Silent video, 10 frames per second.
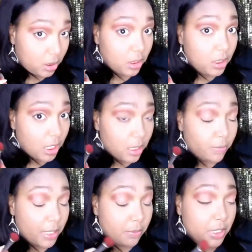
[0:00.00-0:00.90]
that's
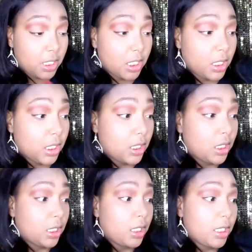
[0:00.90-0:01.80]
pigmented.
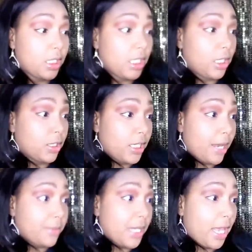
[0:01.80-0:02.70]
Little tap
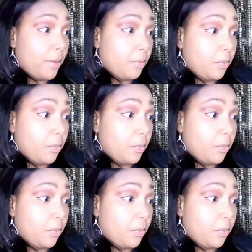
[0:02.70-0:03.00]
tap.